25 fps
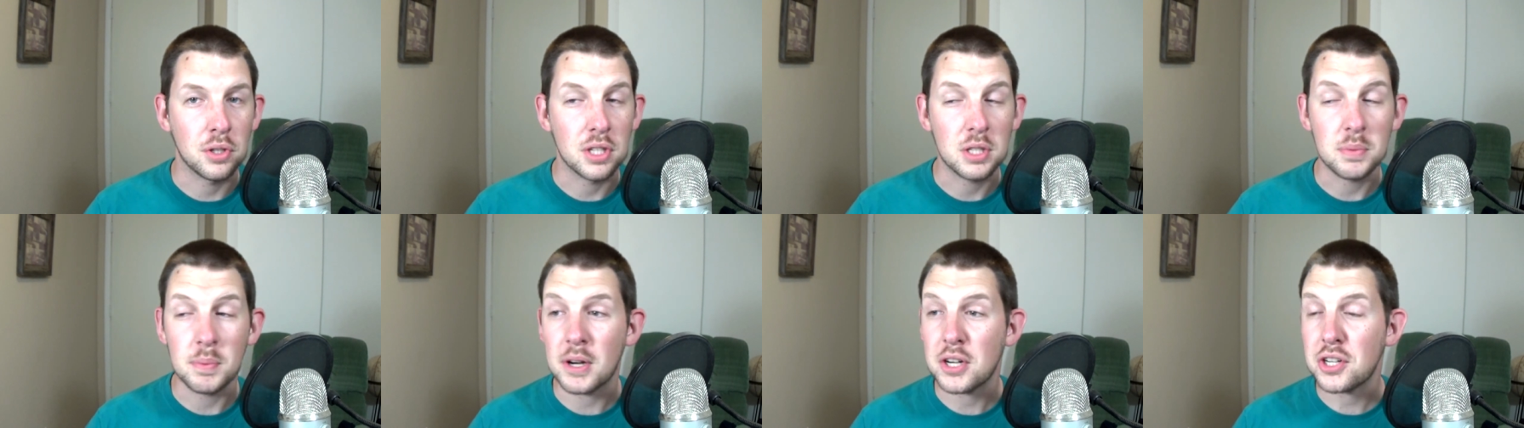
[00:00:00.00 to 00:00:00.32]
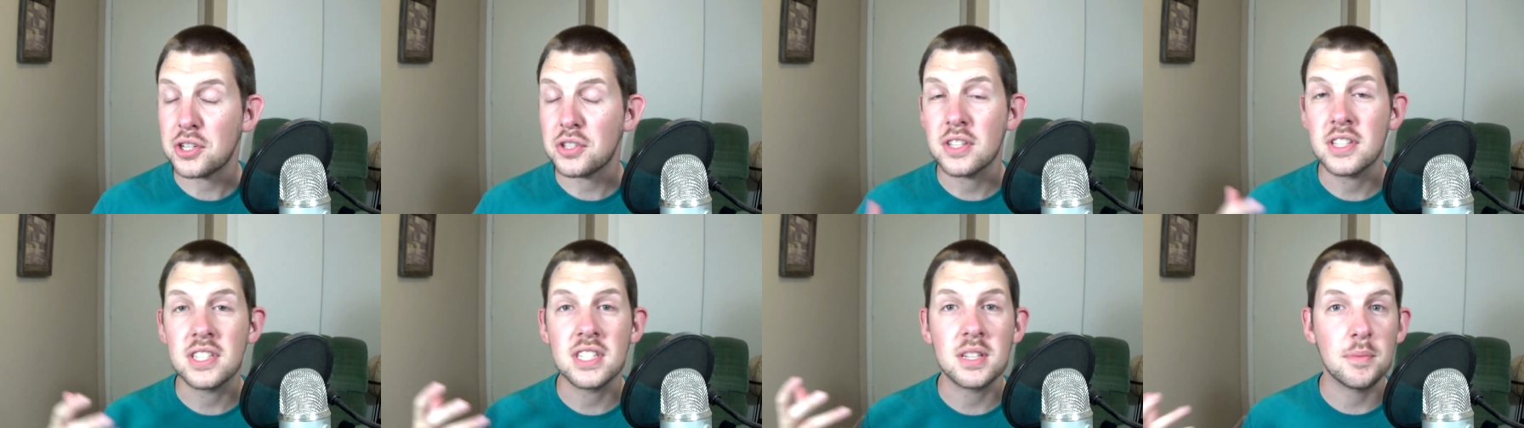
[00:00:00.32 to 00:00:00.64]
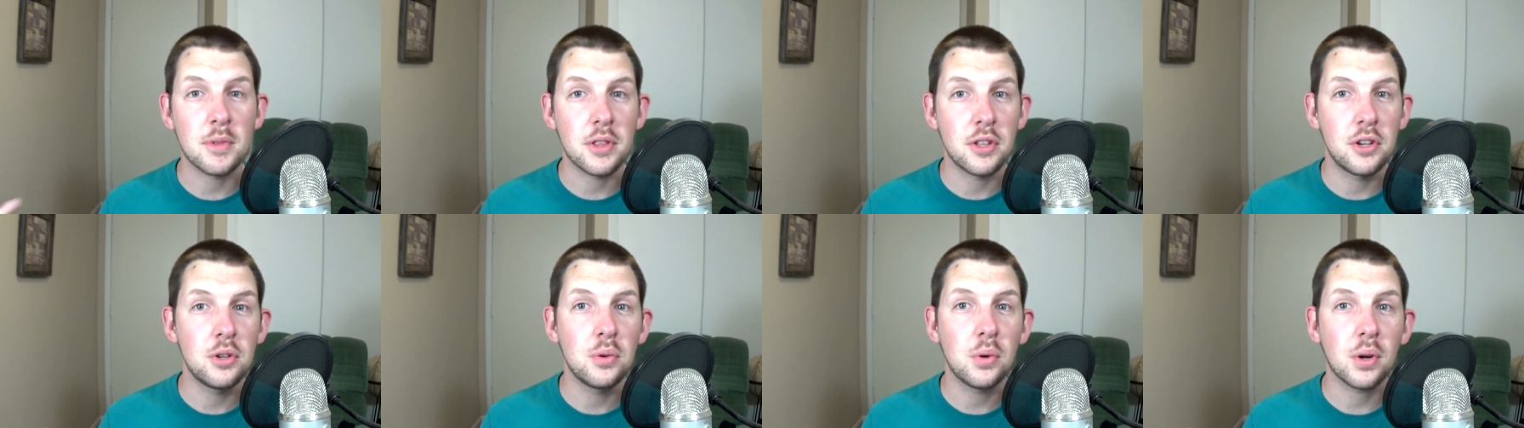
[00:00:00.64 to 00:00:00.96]
especially some
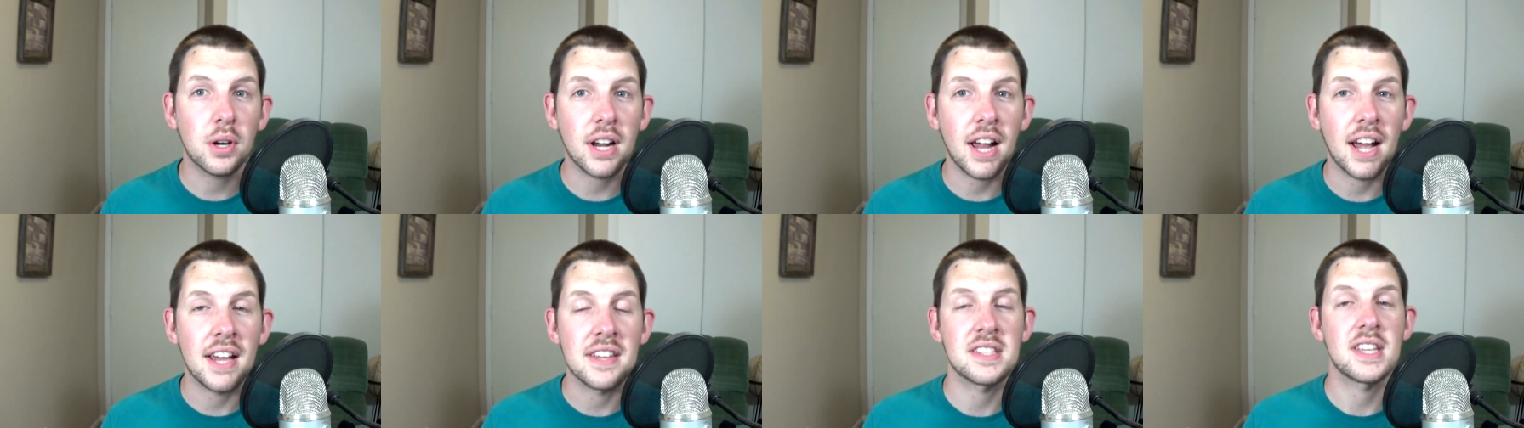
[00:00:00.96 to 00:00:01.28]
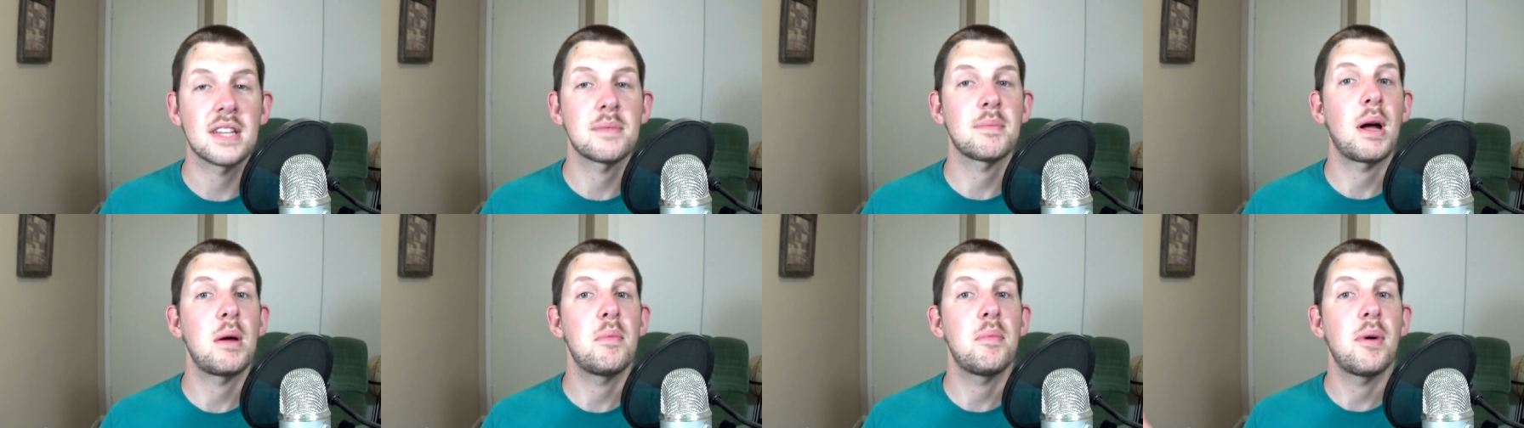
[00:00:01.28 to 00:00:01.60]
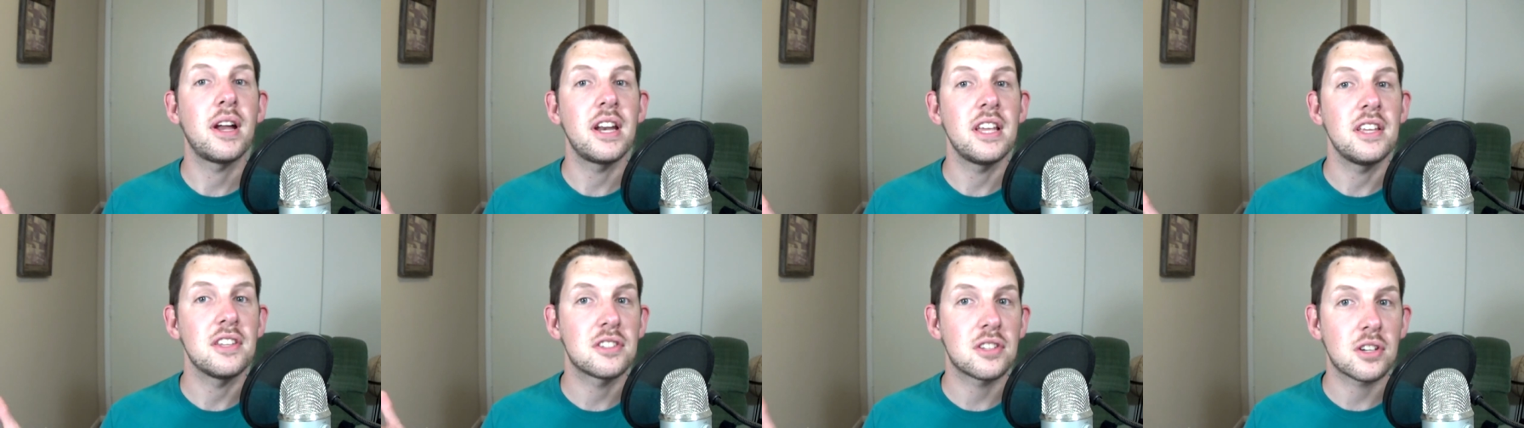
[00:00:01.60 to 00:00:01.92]
of the newer guys, like my
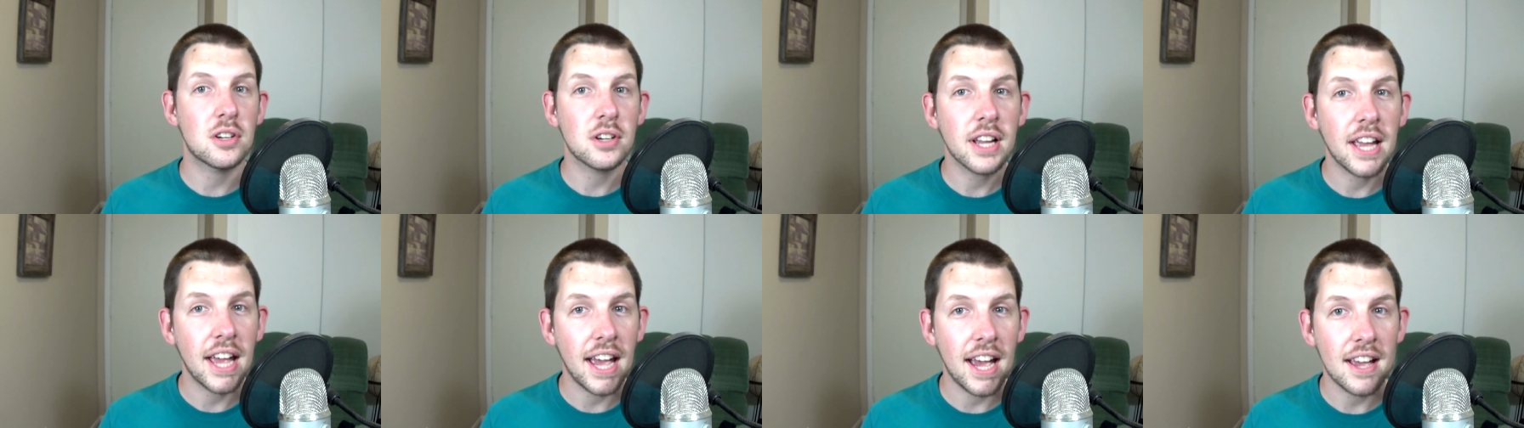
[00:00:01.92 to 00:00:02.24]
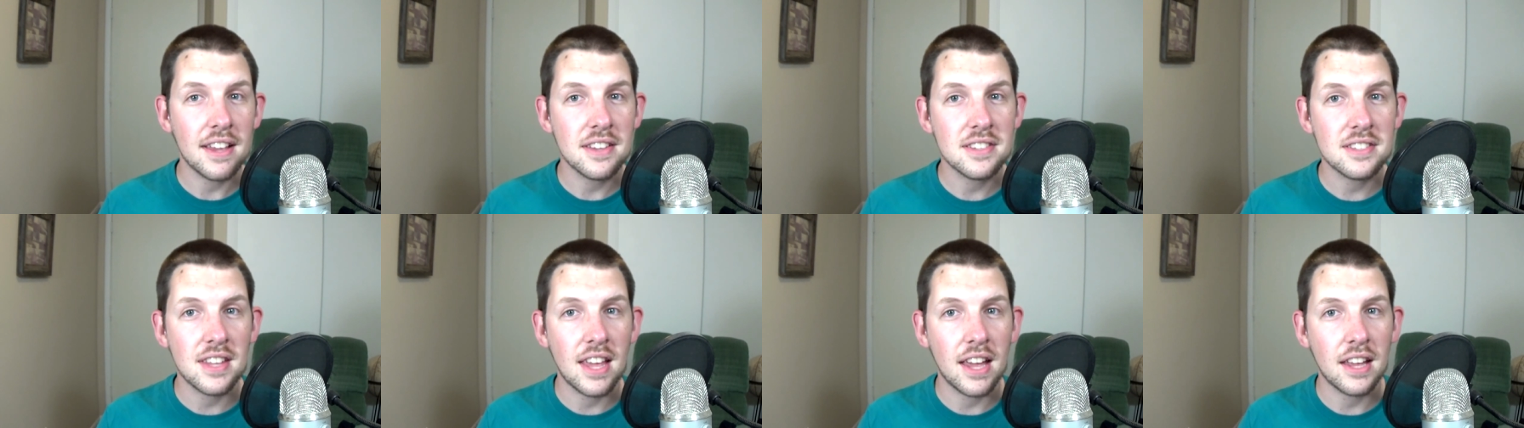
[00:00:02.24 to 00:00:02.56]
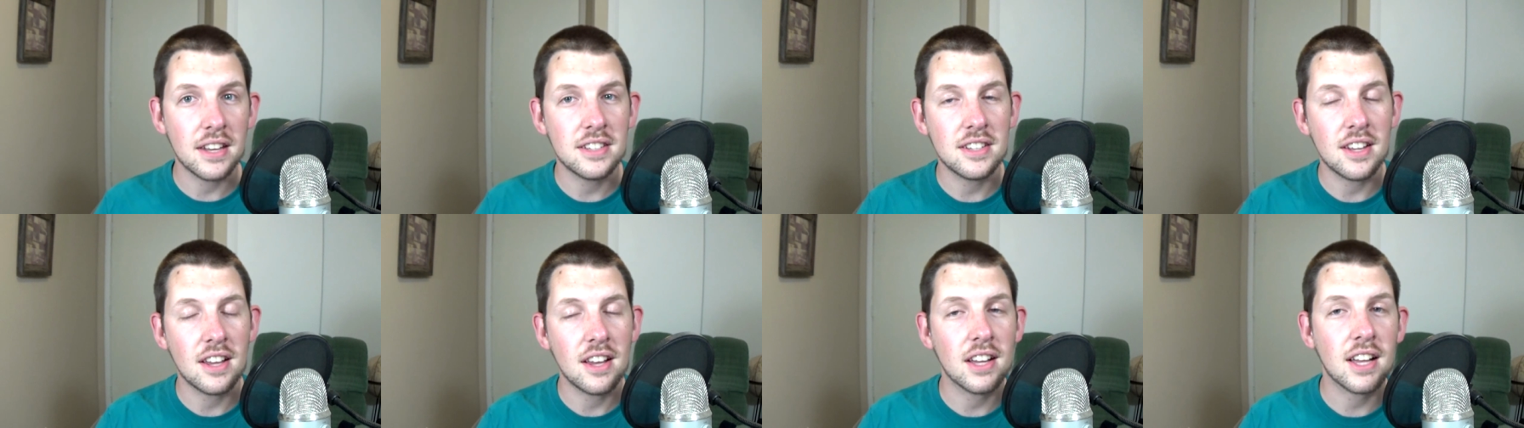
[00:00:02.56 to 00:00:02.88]
buddy Circaz
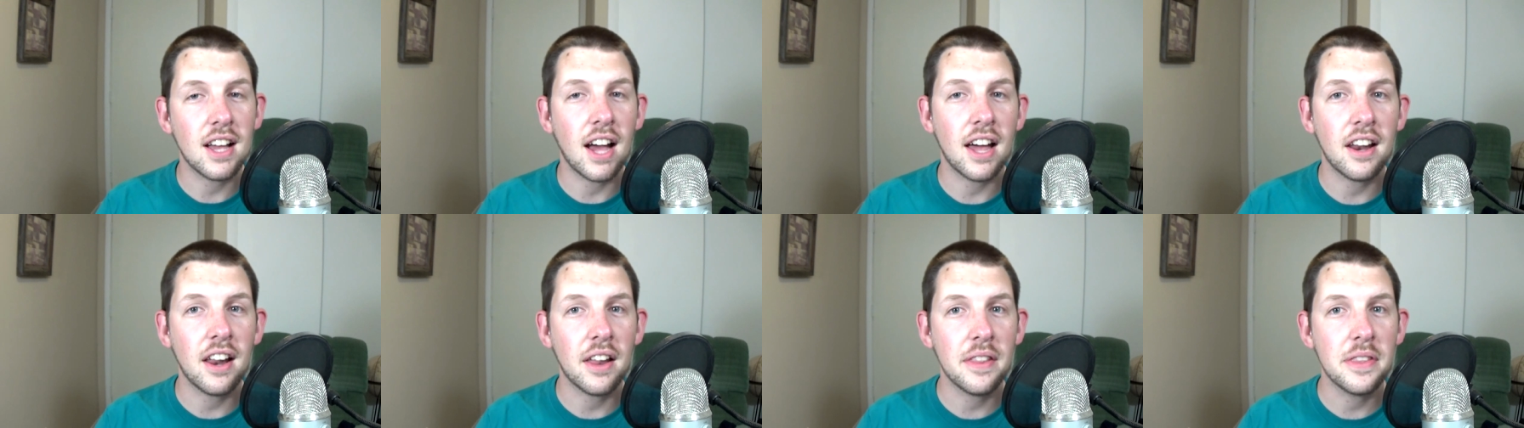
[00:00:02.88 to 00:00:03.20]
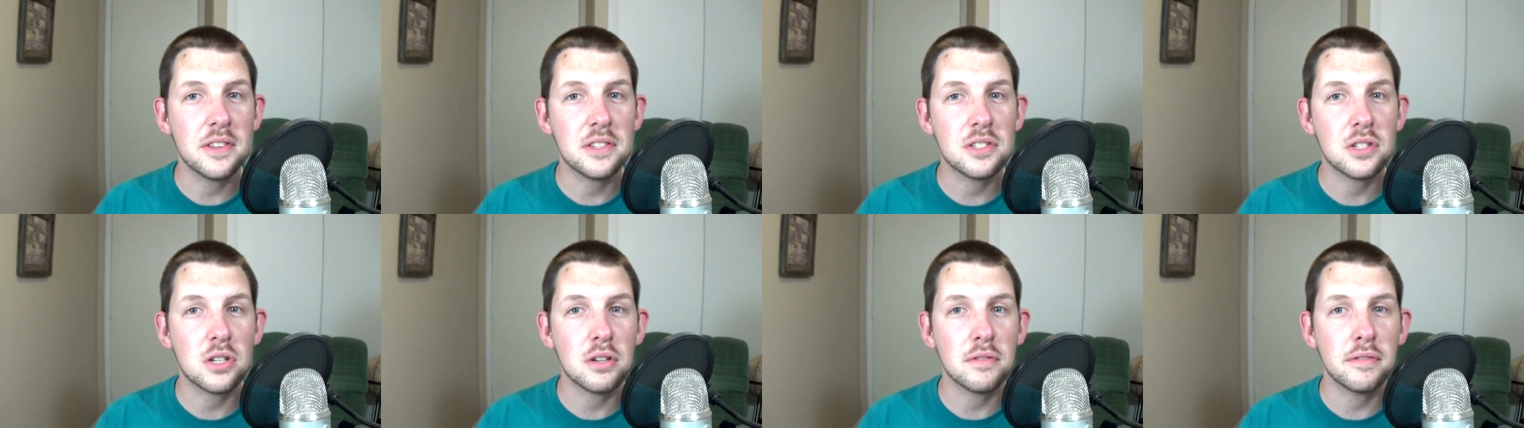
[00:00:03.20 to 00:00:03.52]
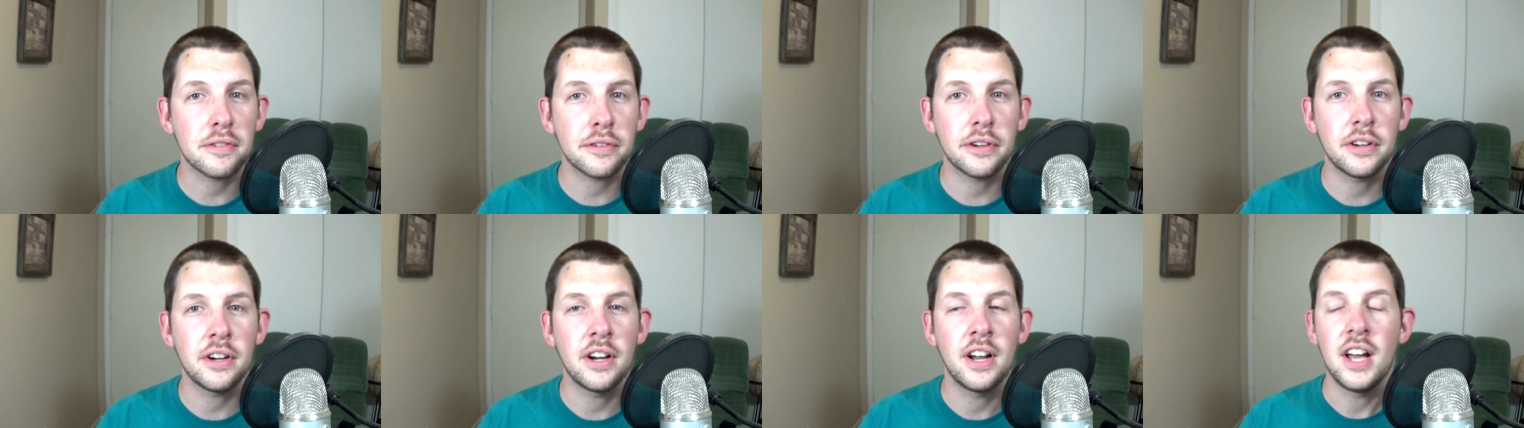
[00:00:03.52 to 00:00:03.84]
that got on the
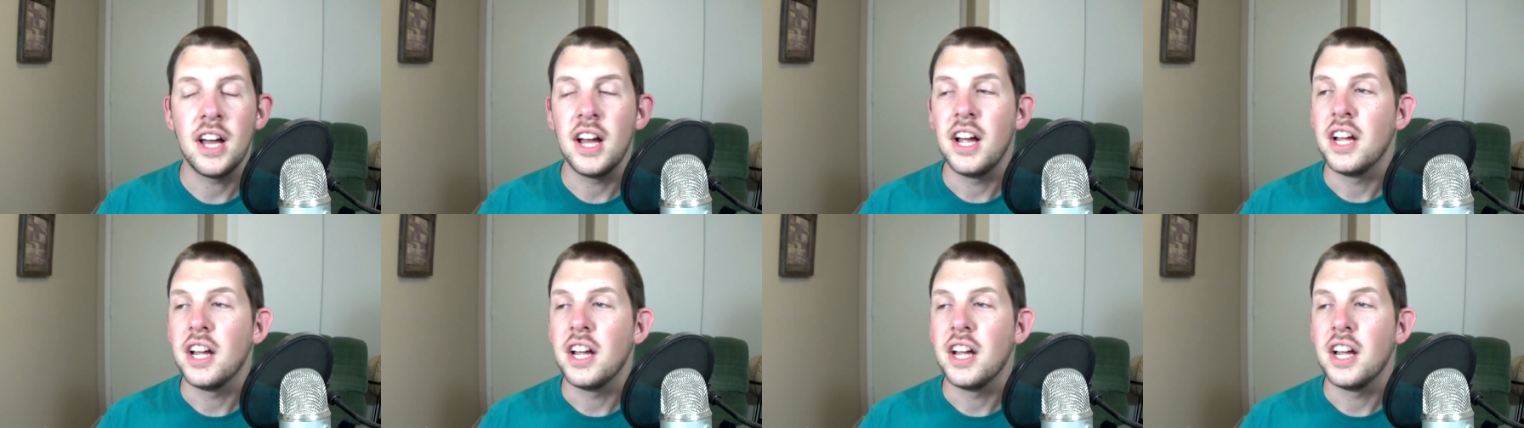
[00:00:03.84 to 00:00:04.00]
server.